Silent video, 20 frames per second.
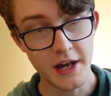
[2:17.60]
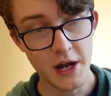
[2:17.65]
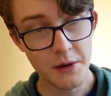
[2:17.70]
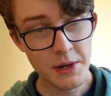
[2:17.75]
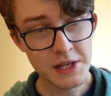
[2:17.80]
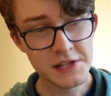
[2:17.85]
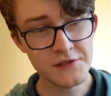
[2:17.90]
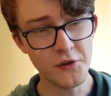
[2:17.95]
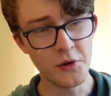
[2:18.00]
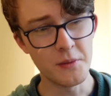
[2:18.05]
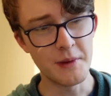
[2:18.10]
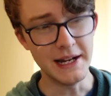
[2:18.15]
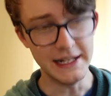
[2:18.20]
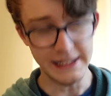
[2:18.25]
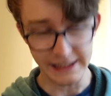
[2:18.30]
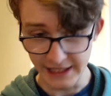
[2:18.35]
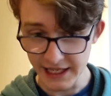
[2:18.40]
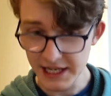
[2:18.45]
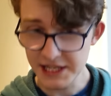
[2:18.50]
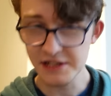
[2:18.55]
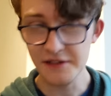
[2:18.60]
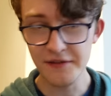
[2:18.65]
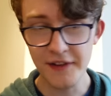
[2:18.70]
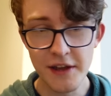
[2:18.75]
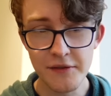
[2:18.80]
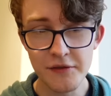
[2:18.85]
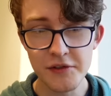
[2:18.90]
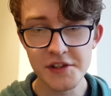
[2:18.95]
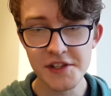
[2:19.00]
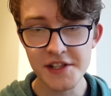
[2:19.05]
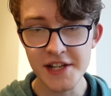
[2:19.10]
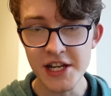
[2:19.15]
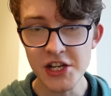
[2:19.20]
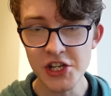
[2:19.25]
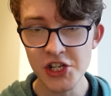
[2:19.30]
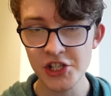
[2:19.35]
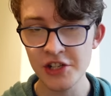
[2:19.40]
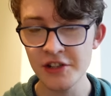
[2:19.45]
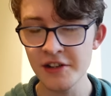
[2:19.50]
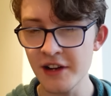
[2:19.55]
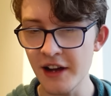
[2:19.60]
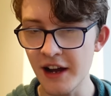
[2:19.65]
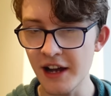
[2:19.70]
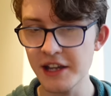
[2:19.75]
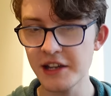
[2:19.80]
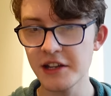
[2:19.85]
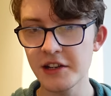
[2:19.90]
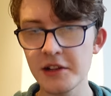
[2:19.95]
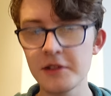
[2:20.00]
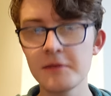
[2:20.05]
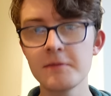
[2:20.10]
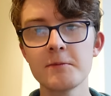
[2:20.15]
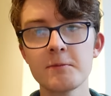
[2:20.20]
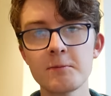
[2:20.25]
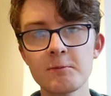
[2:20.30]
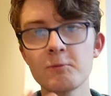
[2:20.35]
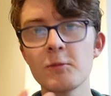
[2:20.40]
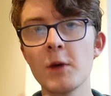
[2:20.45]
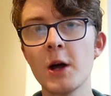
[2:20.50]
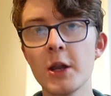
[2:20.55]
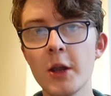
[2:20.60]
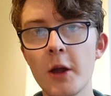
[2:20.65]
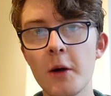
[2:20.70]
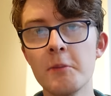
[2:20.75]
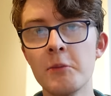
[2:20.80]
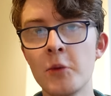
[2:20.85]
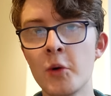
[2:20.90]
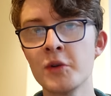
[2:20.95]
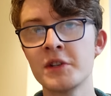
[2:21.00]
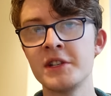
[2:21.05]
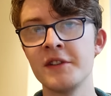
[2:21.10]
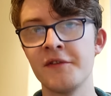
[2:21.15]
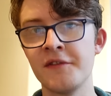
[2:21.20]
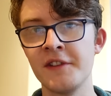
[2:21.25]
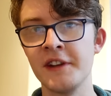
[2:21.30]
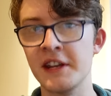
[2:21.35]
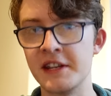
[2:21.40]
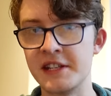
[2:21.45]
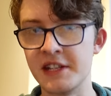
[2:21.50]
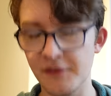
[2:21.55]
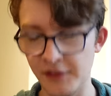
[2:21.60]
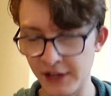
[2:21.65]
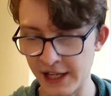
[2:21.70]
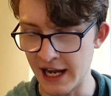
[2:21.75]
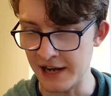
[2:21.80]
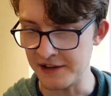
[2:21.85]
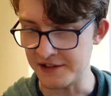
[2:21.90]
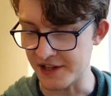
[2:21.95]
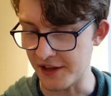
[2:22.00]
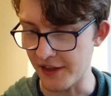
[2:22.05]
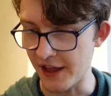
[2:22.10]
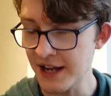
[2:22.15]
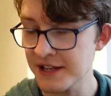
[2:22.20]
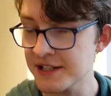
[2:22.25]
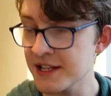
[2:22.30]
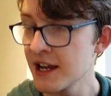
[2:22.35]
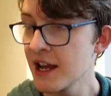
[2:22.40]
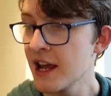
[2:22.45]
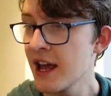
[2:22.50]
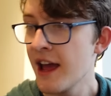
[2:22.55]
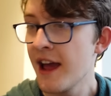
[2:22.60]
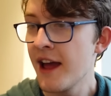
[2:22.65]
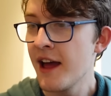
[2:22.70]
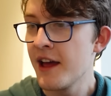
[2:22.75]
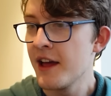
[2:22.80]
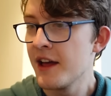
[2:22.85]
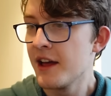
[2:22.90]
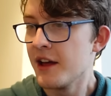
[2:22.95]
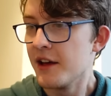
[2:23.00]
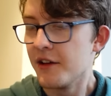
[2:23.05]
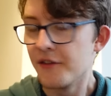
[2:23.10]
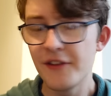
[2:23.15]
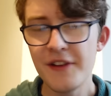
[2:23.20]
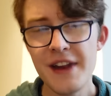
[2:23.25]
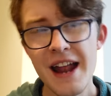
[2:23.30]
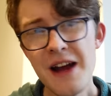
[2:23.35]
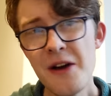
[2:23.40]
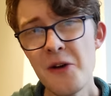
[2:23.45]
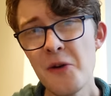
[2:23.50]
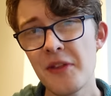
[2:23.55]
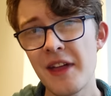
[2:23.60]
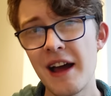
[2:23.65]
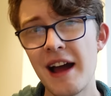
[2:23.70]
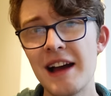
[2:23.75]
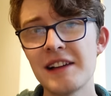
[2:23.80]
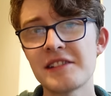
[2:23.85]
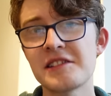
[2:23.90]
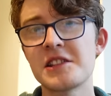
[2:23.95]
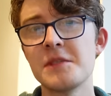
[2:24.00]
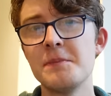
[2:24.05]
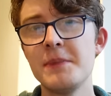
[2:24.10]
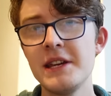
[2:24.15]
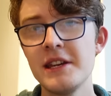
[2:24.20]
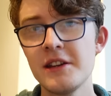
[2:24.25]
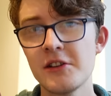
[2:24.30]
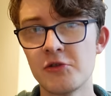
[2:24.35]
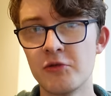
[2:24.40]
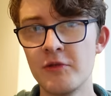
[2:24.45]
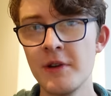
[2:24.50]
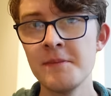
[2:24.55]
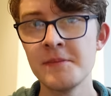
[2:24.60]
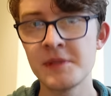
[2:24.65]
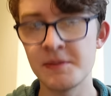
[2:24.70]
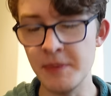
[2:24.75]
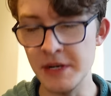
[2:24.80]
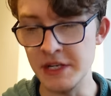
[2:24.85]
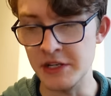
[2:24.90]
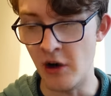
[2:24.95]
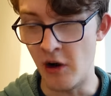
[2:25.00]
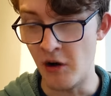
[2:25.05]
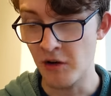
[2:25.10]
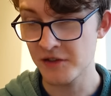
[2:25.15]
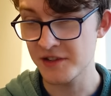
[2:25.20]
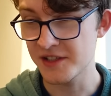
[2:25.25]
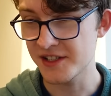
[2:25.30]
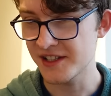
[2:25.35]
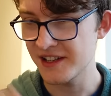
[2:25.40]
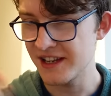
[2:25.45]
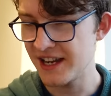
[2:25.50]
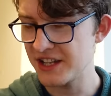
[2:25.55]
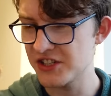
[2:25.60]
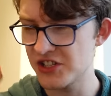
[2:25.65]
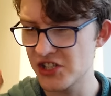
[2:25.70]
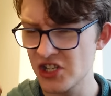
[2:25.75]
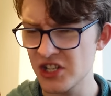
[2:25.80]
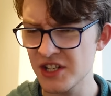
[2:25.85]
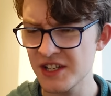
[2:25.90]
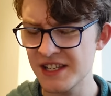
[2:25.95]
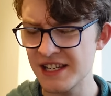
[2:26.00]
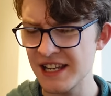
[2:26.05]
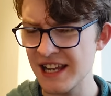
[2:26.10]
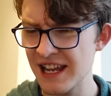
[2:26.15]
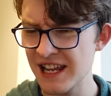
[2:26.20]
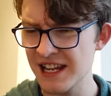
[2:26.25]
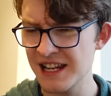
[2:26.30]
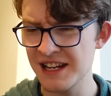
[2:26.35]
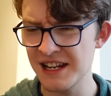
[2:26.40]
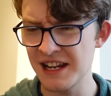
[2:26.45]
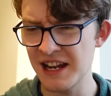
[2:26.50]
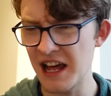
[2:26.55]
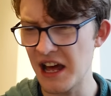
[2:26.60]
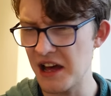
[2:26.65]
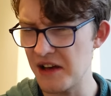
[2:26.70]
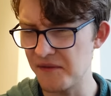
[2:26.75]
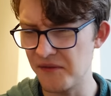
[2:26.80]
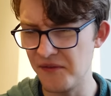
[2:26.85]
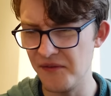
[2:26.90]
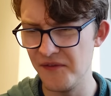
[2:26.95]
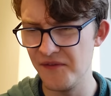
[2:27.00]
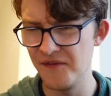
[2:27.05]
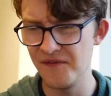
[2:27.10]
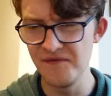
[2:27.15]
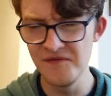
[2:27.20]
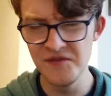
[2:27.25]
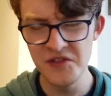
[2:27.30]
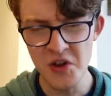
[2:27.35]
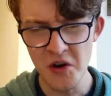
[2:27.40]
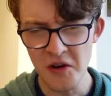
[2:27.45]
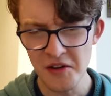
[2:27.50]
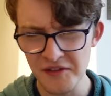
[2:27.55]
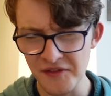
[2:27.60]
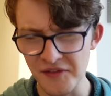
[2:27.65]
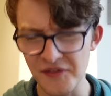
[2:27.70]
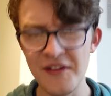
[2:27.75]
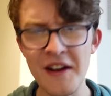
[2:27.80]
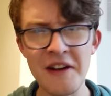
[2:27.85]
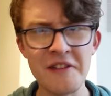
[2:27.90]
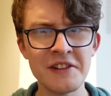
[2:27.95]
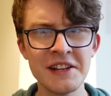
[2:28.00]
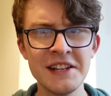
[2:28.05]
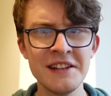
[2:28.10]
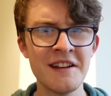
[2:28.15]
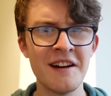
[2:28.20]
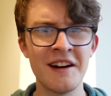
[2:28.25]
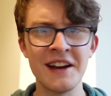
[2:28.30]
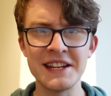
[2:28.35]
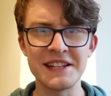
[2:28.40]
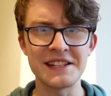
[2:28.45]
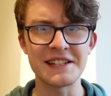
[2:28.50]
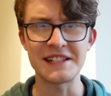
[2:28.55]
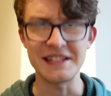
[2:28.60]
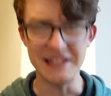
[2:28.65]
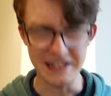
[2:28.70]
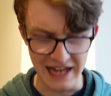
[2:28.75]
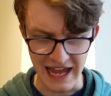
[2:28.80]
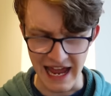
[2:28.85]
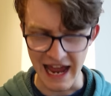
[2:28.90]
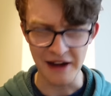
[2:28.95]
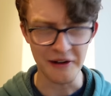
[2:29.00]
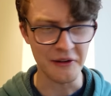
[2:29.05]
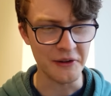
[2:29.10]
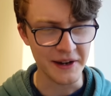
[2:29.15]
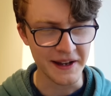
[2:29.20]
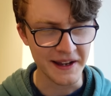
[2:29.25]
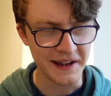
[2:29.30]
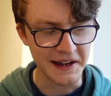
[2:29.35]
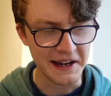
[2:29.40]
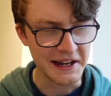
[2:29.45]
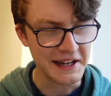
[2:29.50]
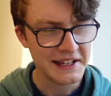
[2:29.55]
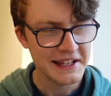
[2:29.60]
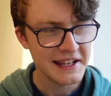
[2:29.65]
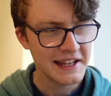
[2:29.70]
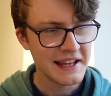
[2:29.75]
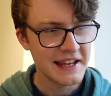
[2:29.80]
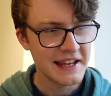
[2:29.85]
Now as for my least favourite station, I can a lot more definitively answer that. For now, that has to be Grimsby Docks. It's just in a not very nice area.